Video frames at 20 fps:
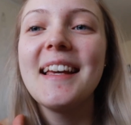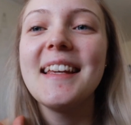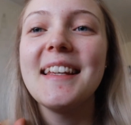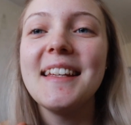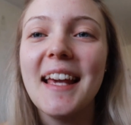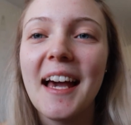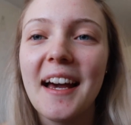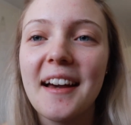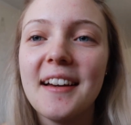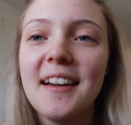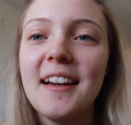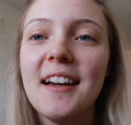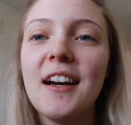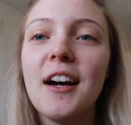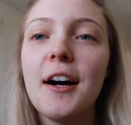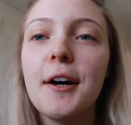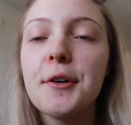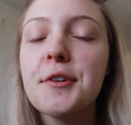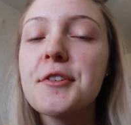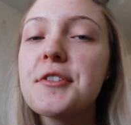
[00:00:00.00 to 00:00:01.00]
Yeah,
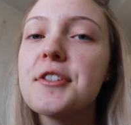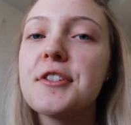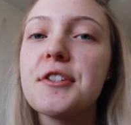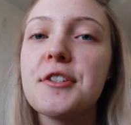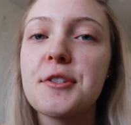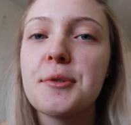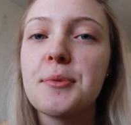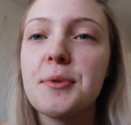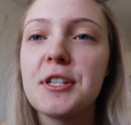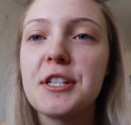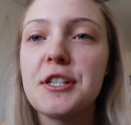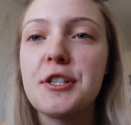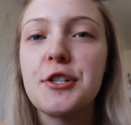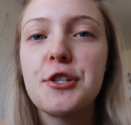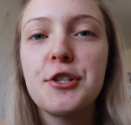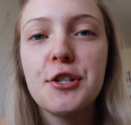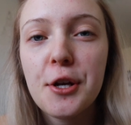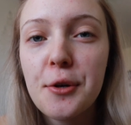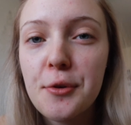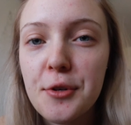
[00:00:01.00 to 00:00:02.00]
I also just wanted to
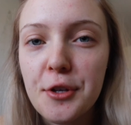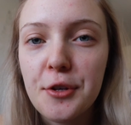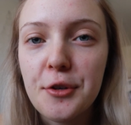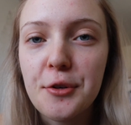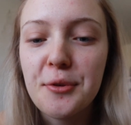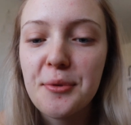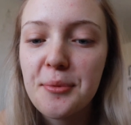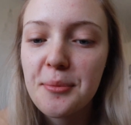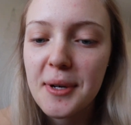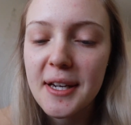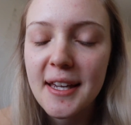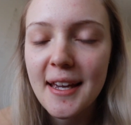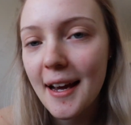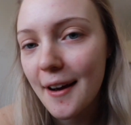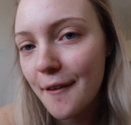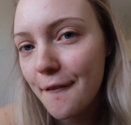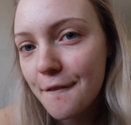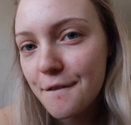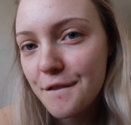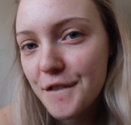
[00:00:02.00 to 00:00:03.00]
show you my
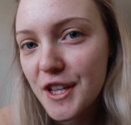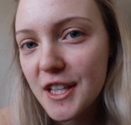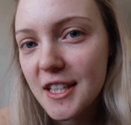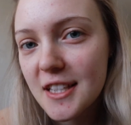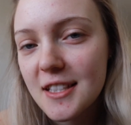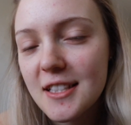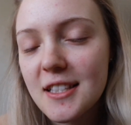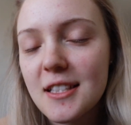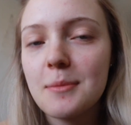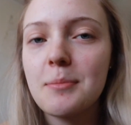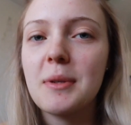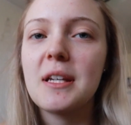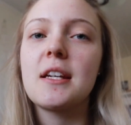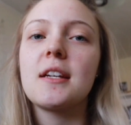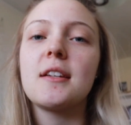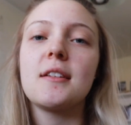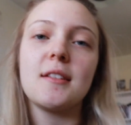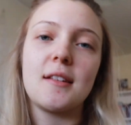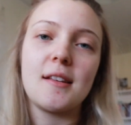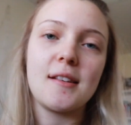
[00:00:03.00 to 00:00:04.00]
outfit because